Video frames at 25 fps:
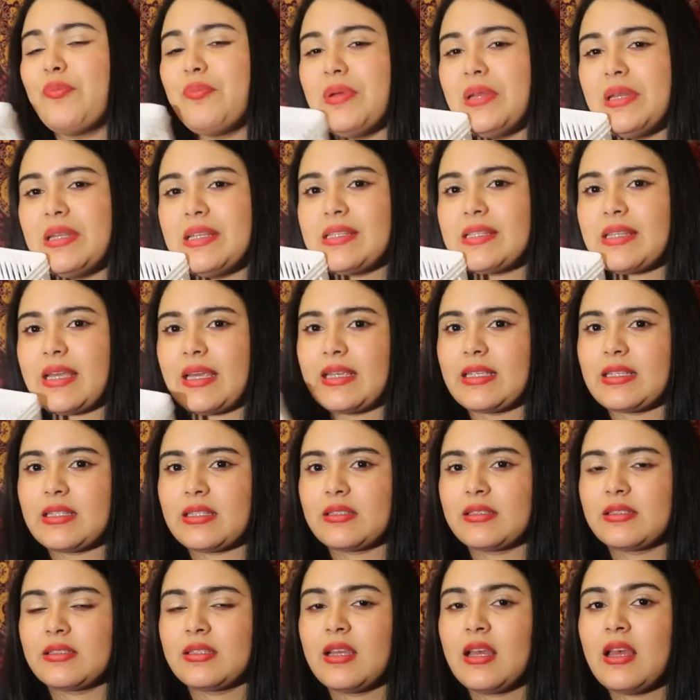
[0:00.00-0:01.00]
mini size
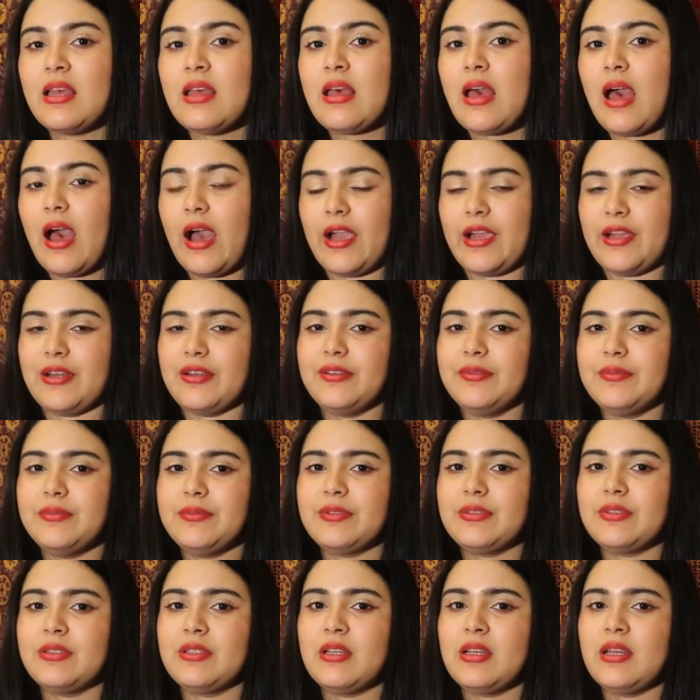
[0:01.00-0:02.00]

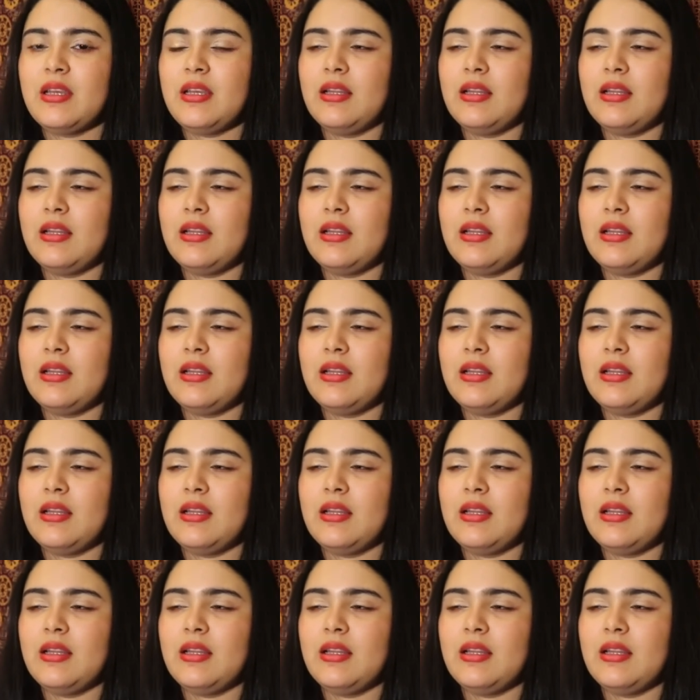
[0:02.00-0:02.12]
items,